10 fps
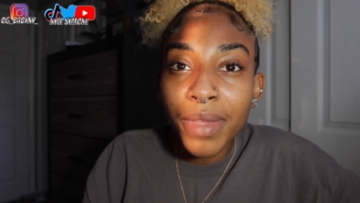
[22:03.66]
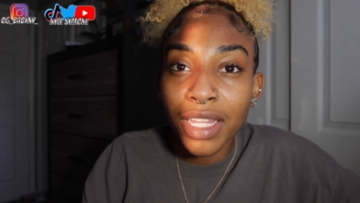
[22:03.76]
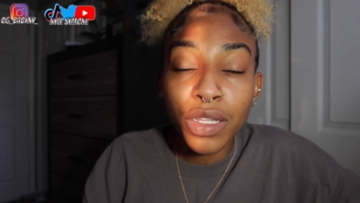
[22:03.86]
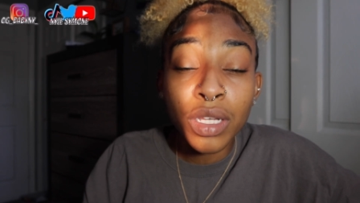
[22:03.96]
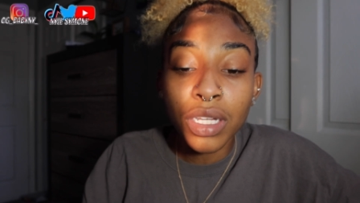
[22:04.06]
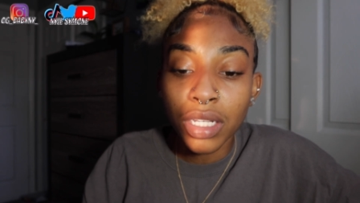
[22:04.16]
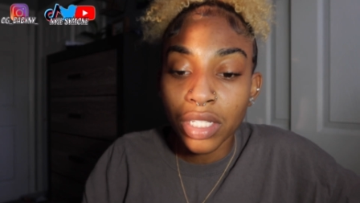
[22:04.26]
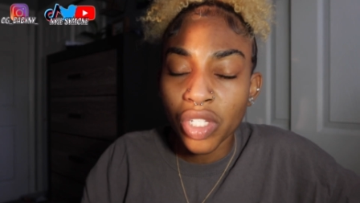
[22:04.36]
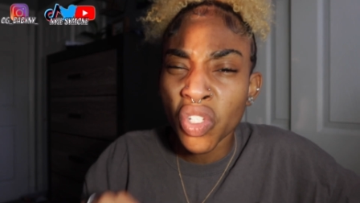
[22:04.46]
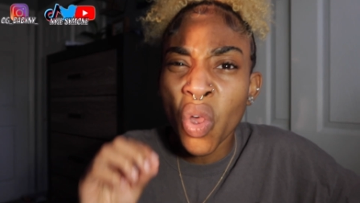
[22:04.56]
may look
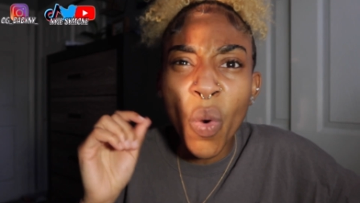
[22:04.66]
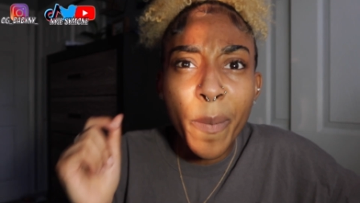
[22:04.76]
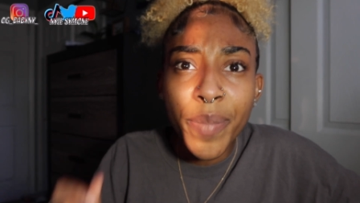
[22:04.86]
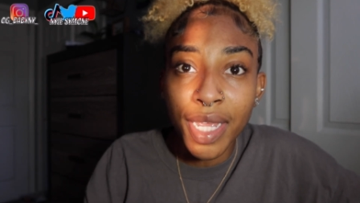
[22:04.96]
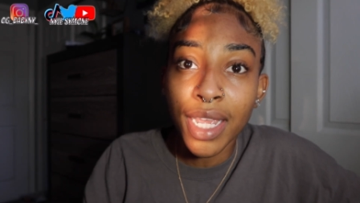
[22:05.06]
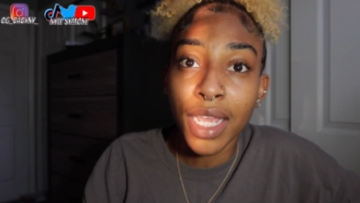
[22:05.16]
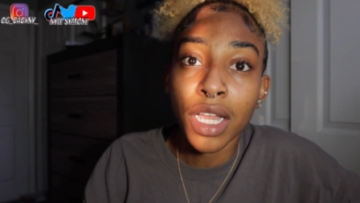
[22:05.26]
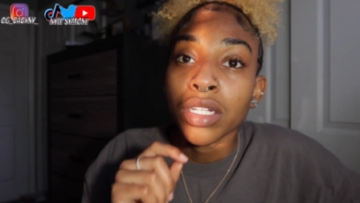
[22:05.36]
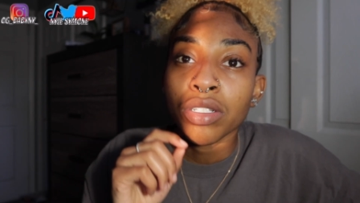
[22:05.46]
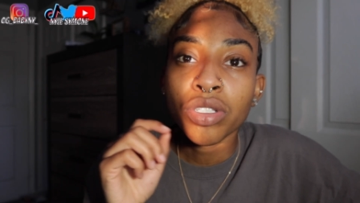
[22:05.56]
so big,
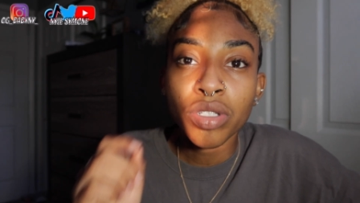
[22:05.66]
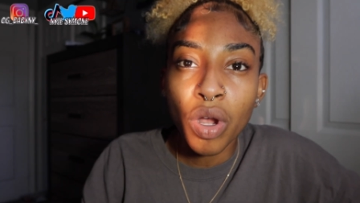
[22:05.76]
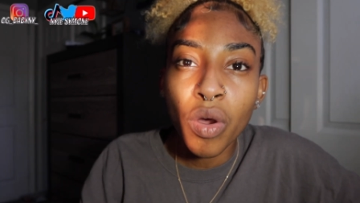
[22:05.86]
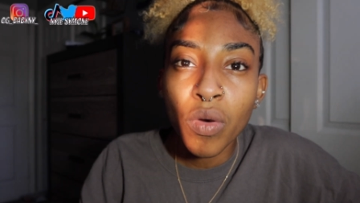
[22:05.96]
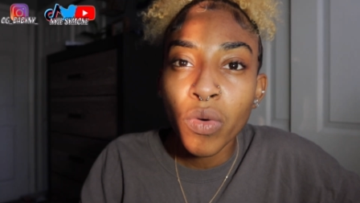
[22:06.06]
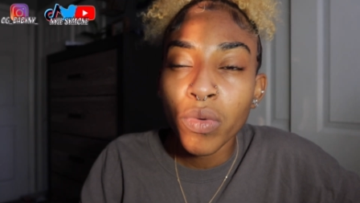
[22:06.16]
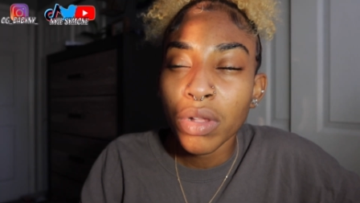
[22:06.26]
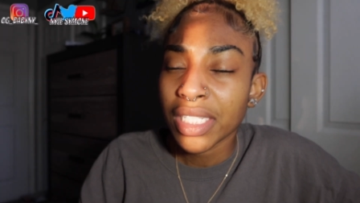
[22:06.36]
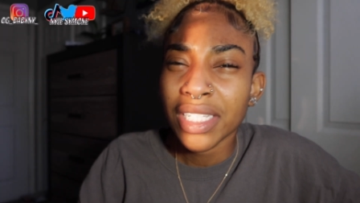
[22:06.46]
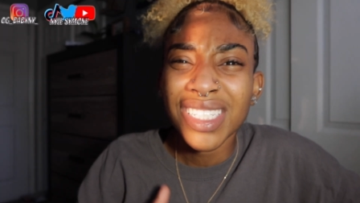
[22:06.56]
so
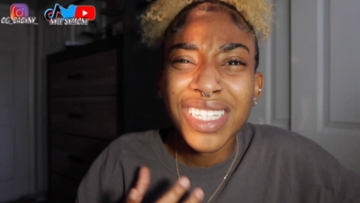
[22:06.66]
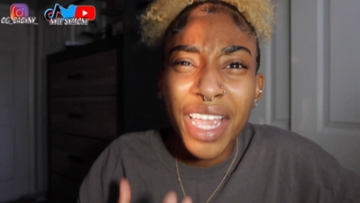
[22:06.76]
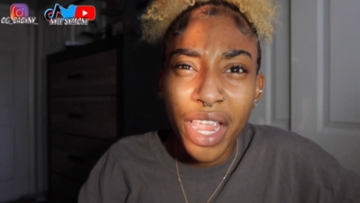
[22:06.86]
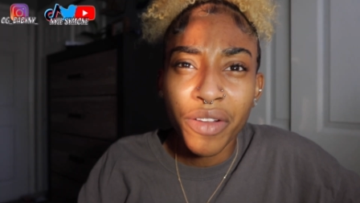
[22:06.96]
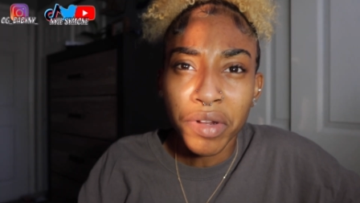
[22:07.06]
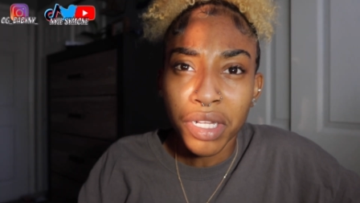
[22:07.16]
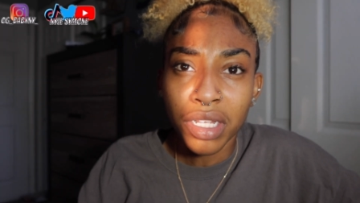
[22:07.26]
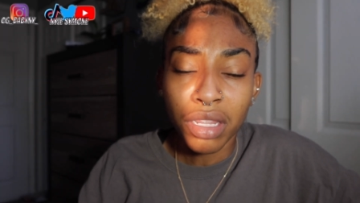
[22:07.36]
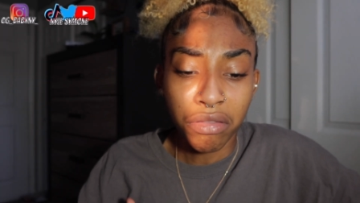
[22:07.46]
scary,